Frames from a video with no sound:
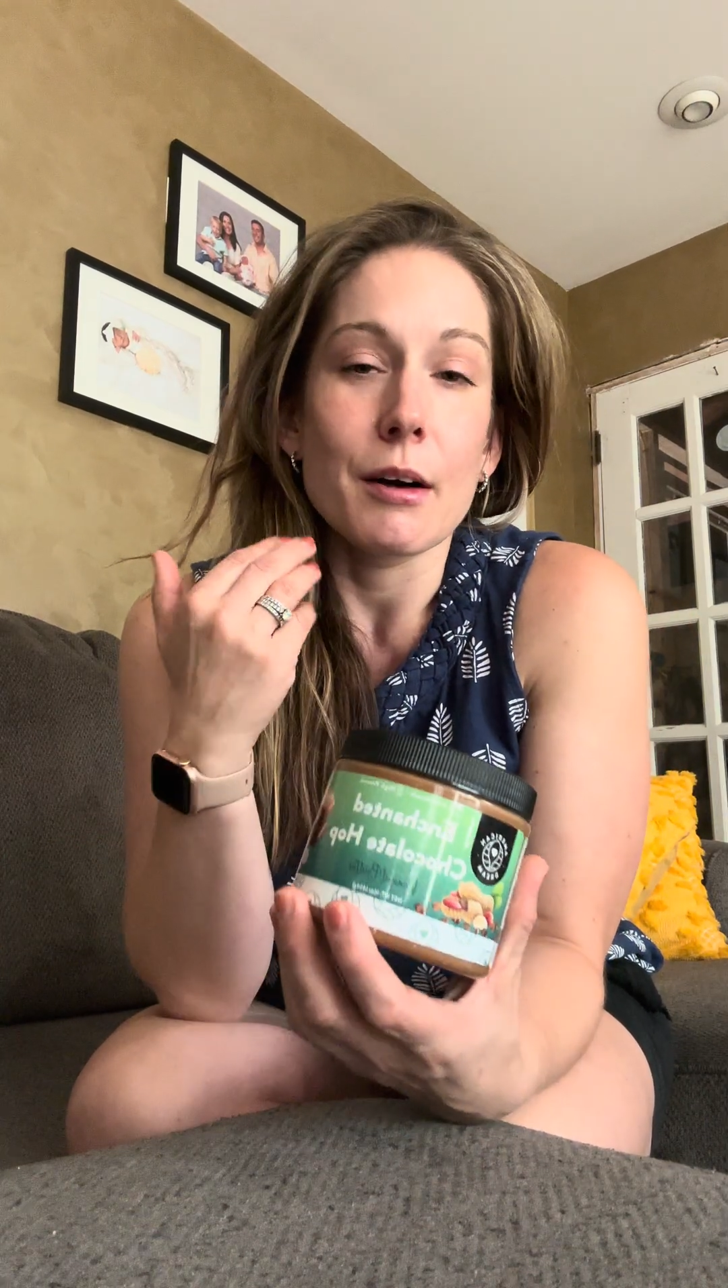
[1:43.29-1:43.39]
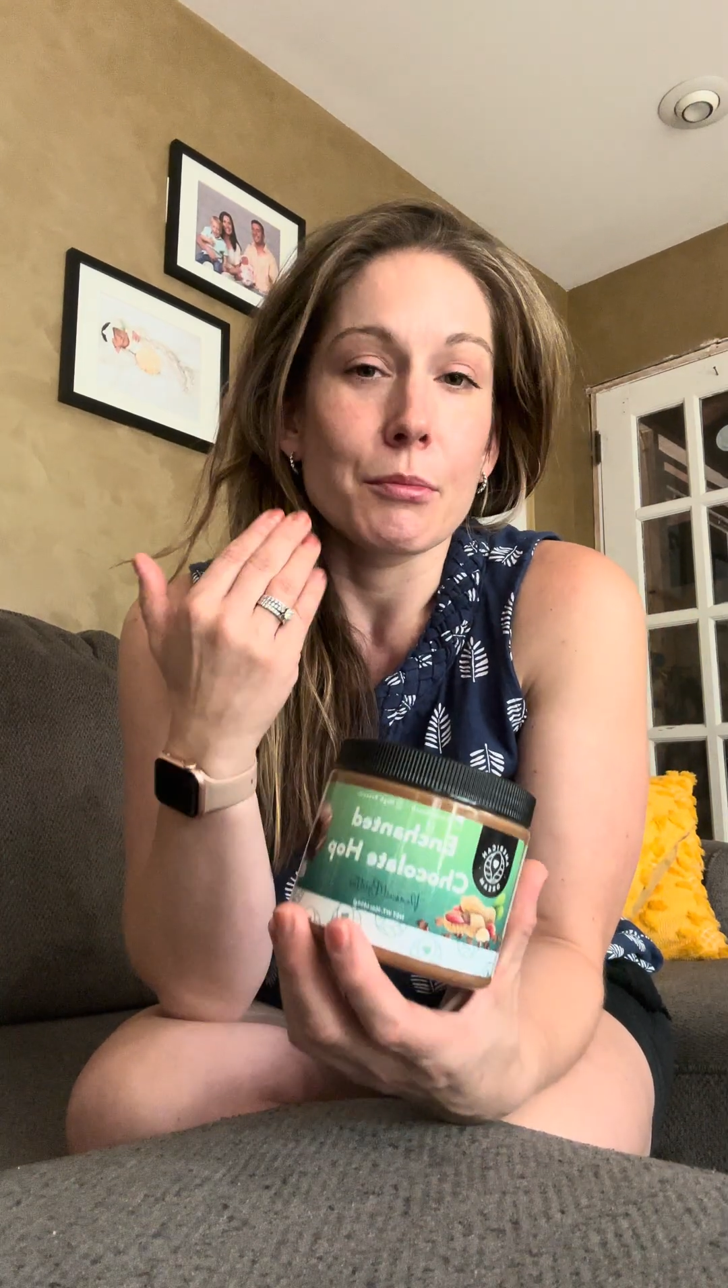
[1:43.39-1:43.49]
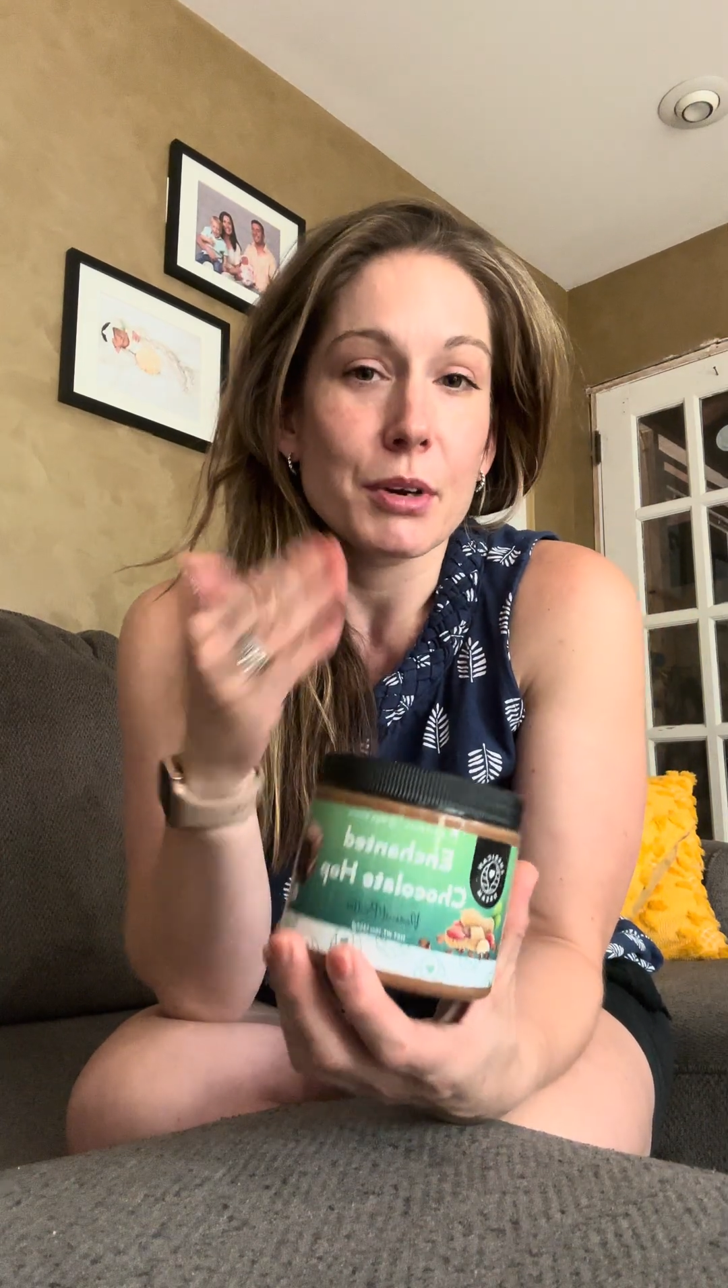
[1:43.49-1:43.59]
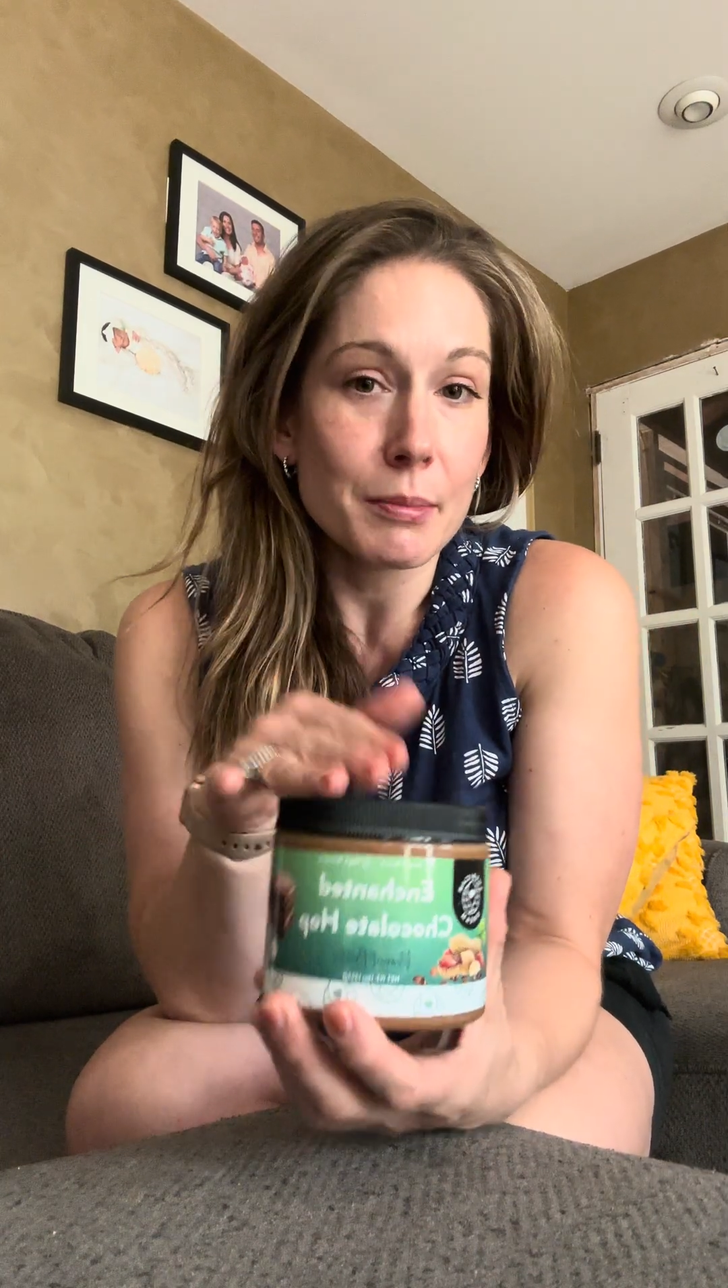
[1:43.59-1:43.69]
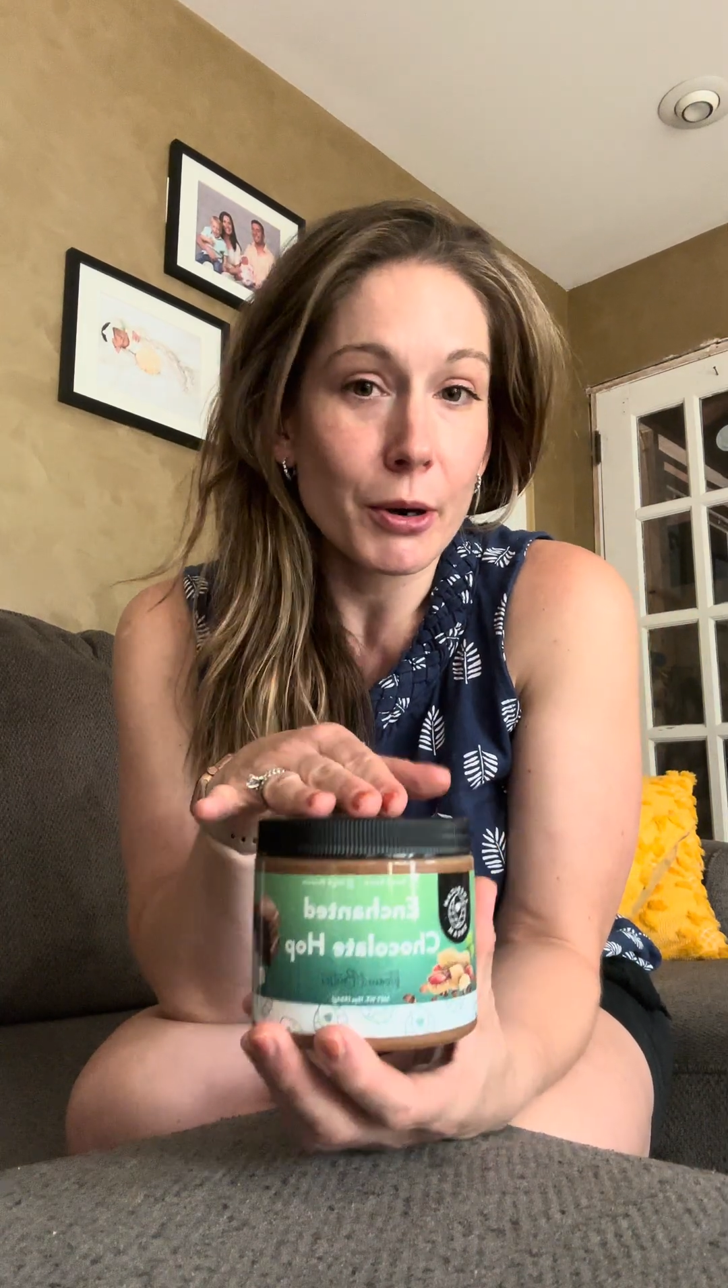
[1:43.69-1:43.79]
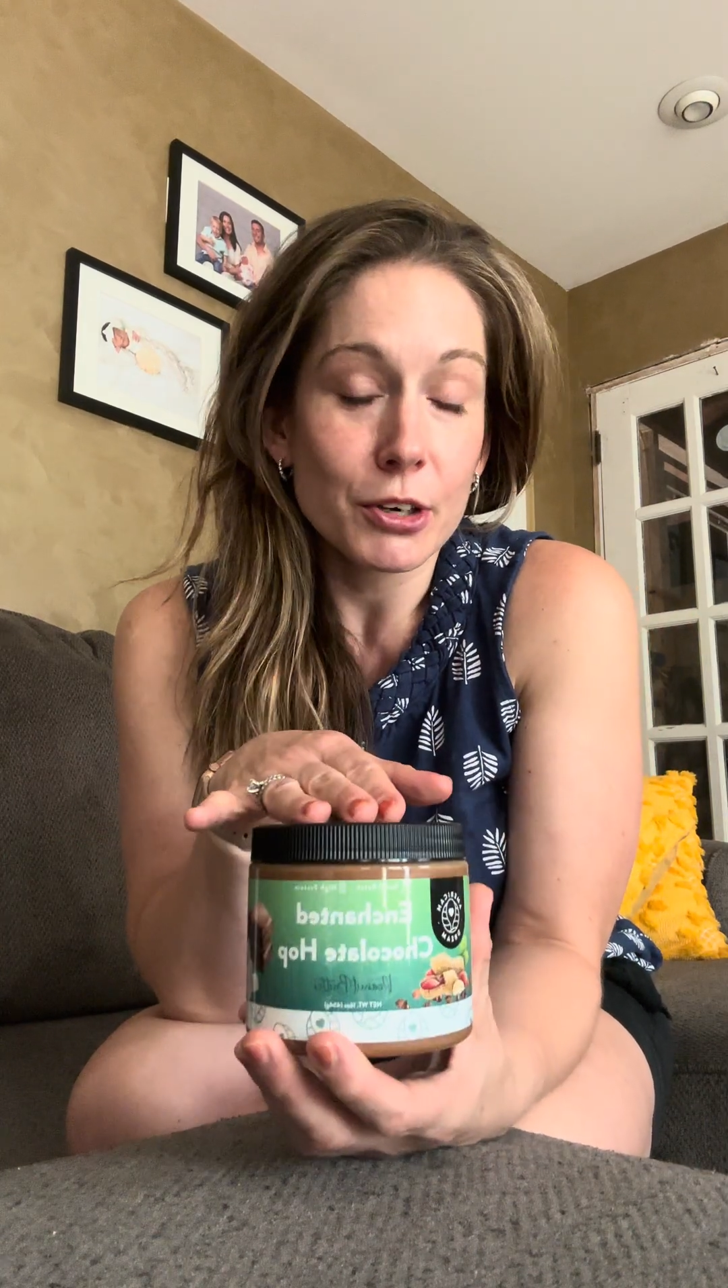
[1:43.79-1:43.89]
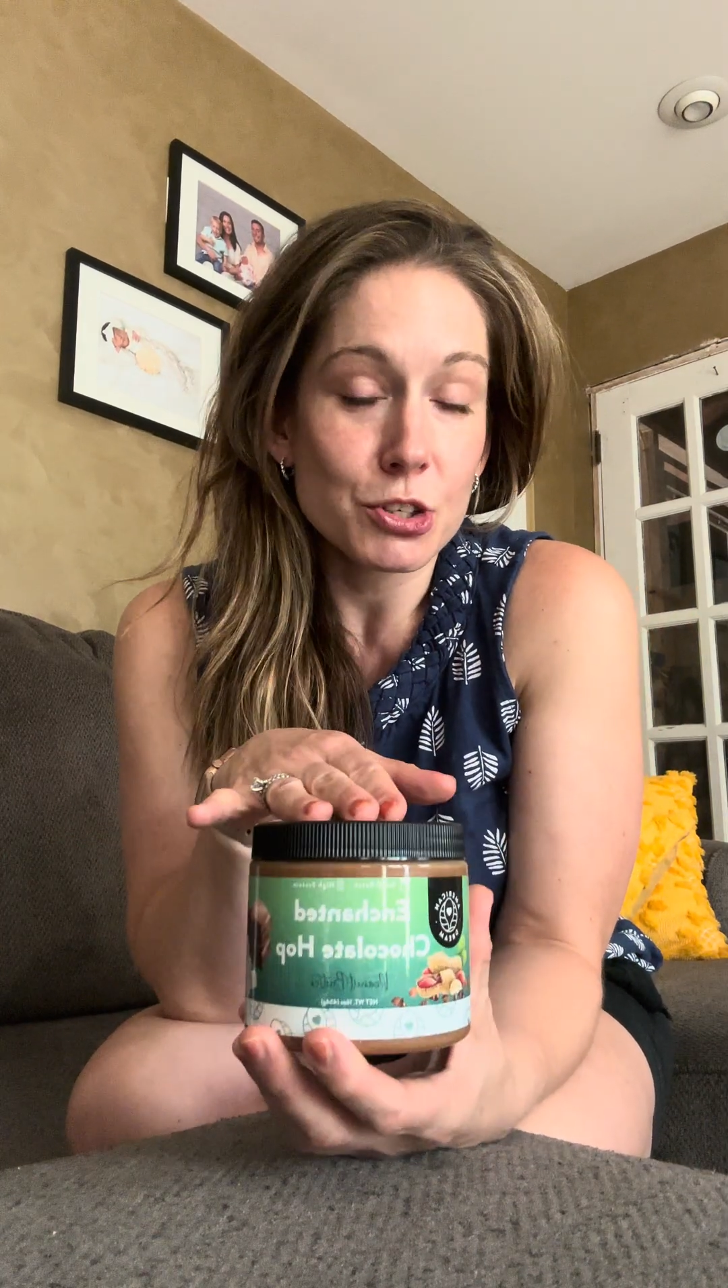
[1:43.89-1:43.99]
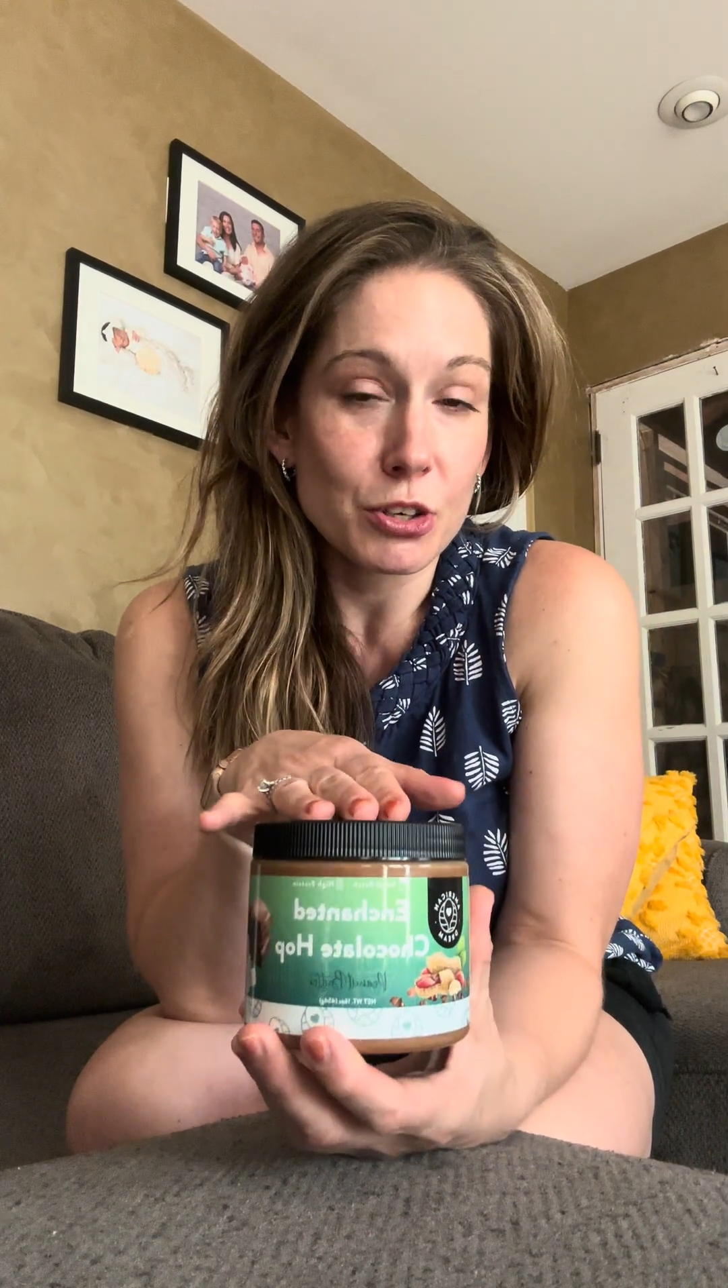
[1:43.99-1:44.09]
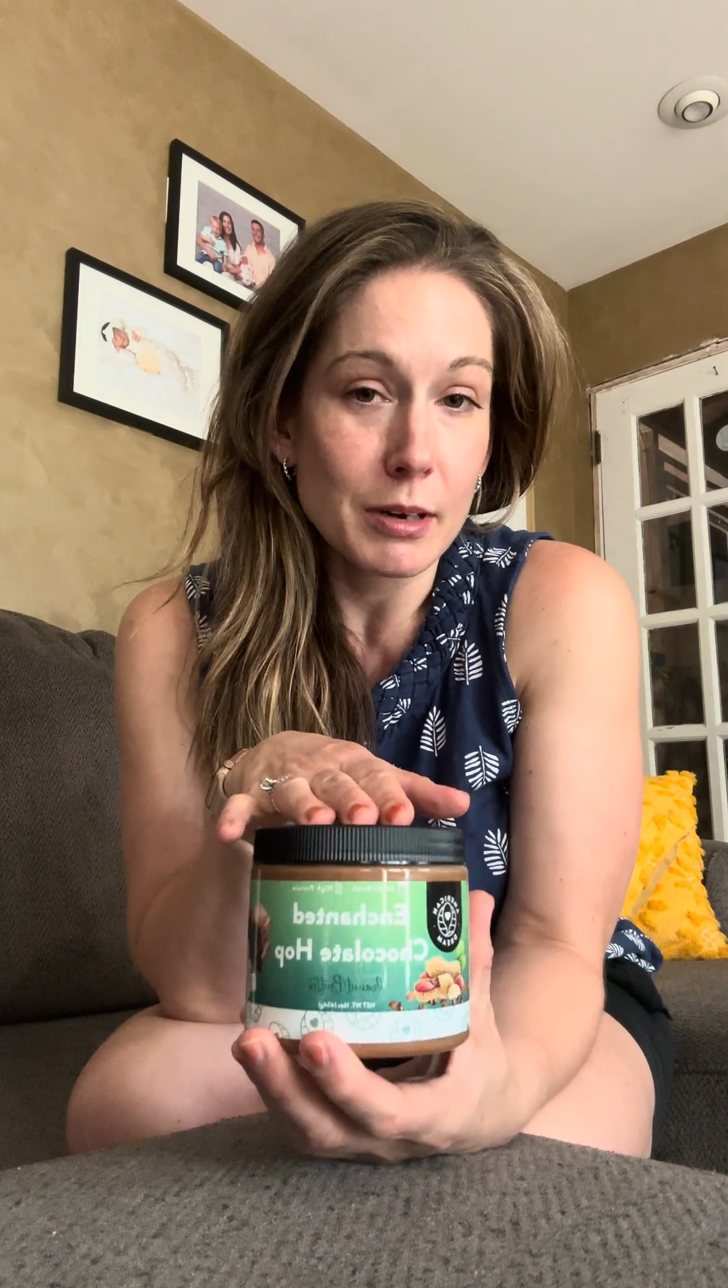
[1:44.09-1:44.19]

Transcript: With American Dream